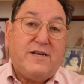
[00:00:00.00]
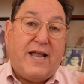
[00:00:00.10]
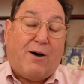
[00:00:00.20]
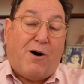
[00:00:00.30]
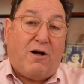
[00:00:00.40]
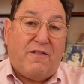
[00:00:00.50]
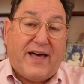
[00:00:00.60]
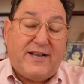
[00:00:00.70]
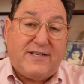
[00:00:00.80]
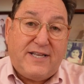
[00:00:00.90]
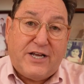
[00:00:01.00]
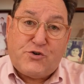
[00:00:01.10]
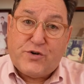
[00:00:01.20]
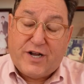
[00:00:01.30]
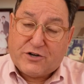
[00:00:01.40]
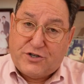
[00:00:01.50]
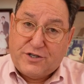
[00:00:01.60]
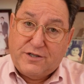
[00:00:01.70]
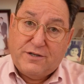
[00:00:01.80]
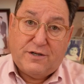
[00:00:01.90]
Now, all that is the
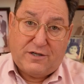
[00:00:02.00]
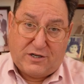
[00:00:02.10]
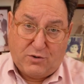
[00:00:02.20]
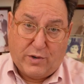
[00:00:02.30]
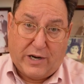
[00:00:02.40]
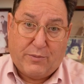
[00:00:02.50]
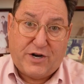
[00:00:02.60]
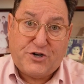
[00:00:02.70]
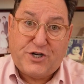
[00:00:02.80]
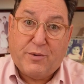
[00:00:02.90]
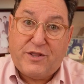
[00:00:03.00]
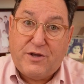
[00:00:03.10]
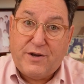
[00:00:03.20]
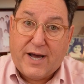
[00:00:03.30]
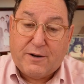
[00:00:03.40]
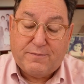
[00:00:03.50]
introduction to what I want to share with you now.